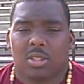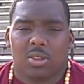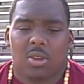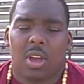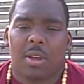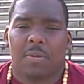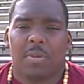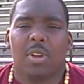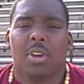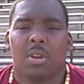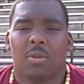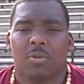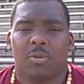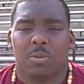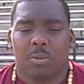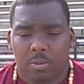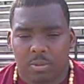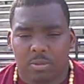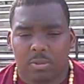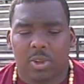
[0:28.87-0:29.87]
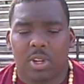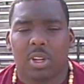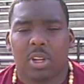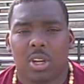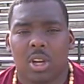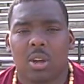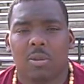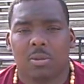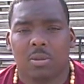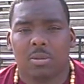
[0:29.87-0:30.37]
So I feel
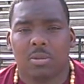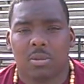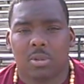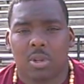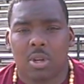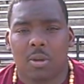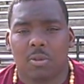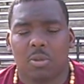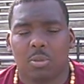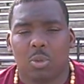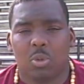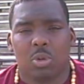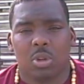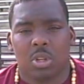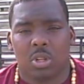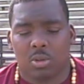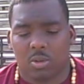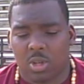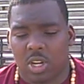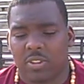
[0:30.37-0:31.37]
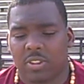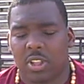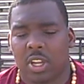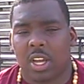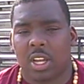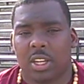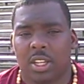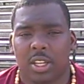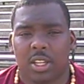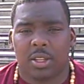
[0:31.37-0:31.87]
very com comfortable with, with
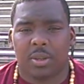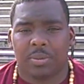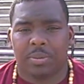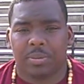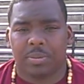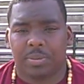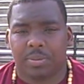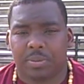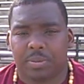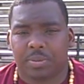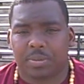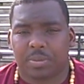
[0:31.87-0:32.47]
everything I did. Okay.